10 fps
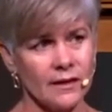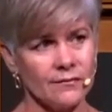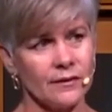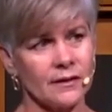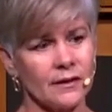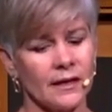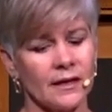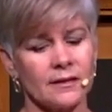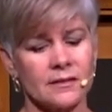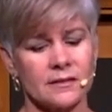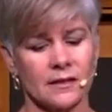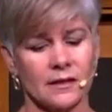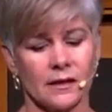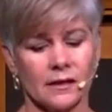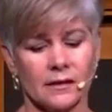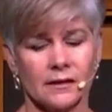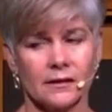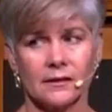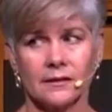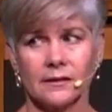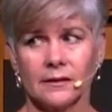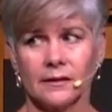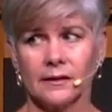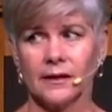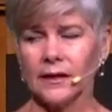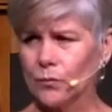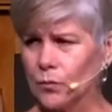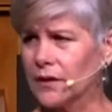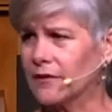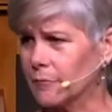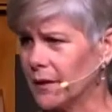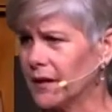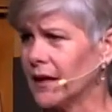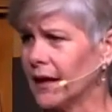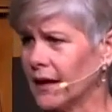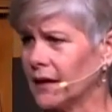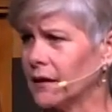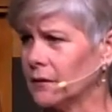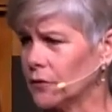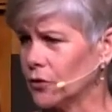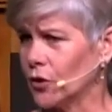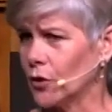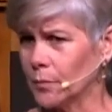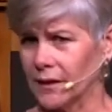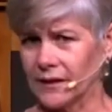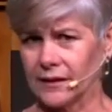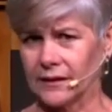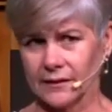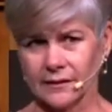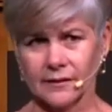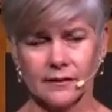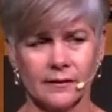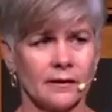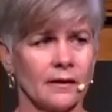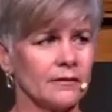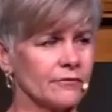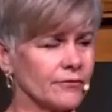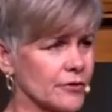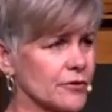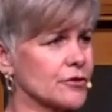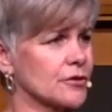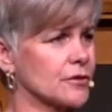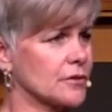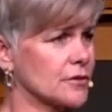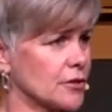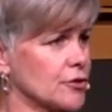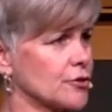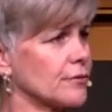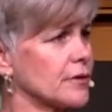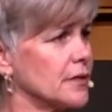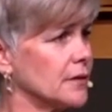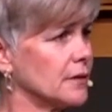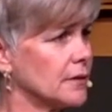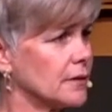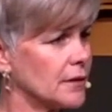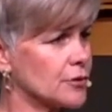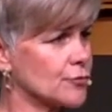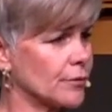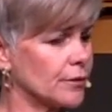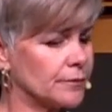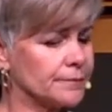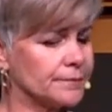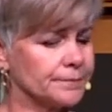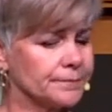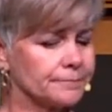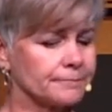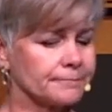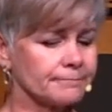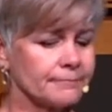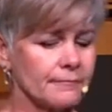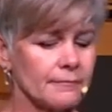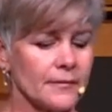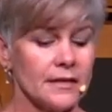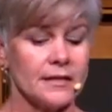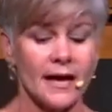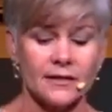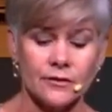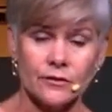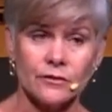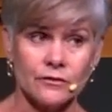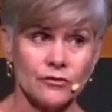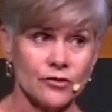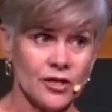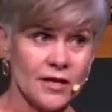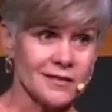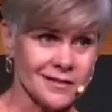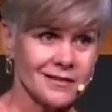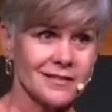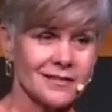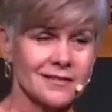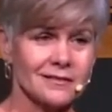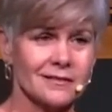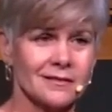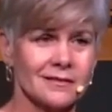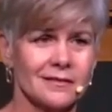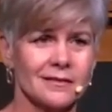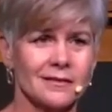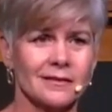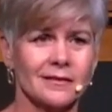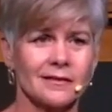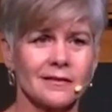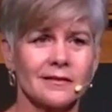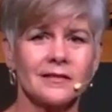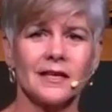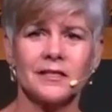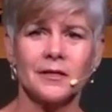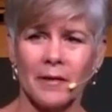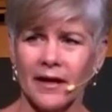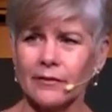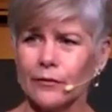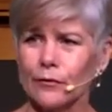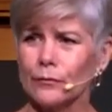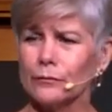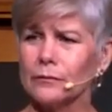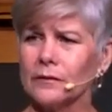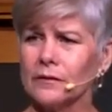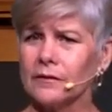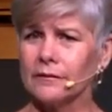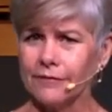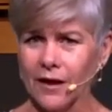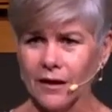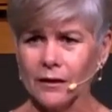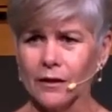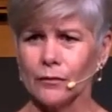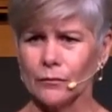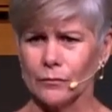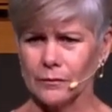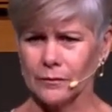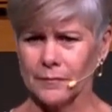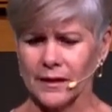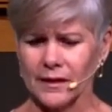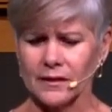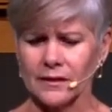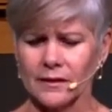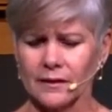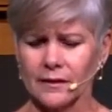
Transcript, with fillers: even in the synagogue. He would have been a nobody in first century Israel. Yet, Jesus said to Matthew, Follow me.